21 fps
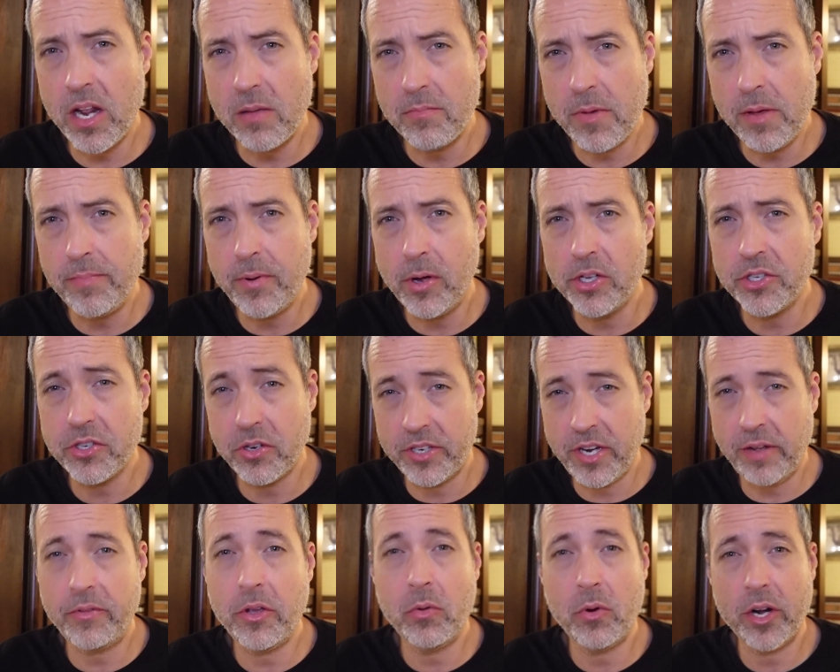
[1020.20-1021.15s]
and meatballs, so I
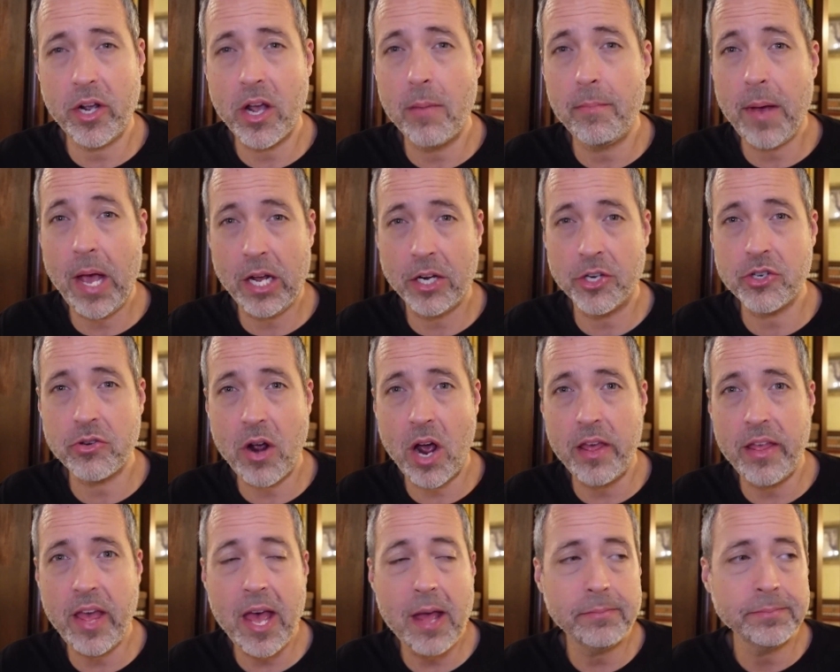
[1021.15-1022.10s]
definitely want to come back and try
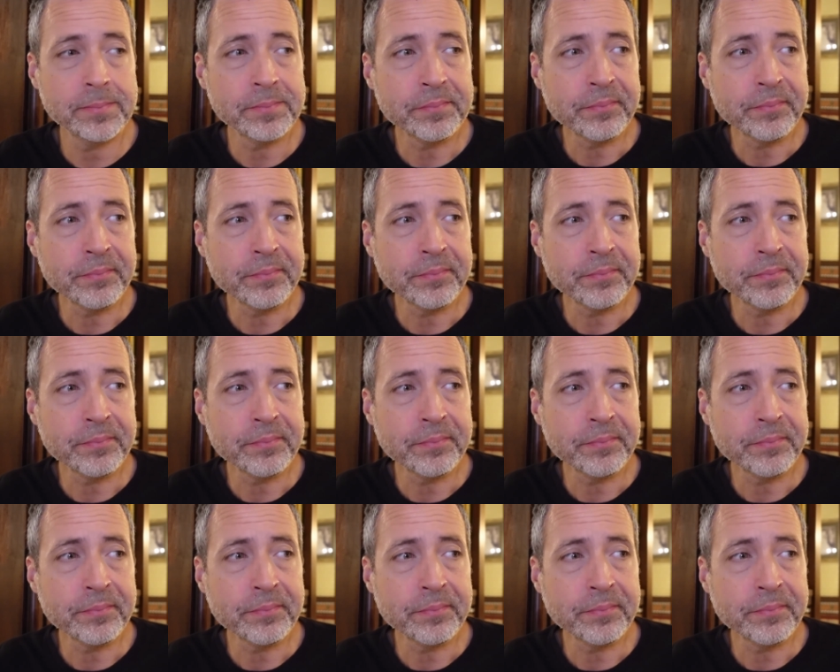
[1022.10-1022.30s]
that.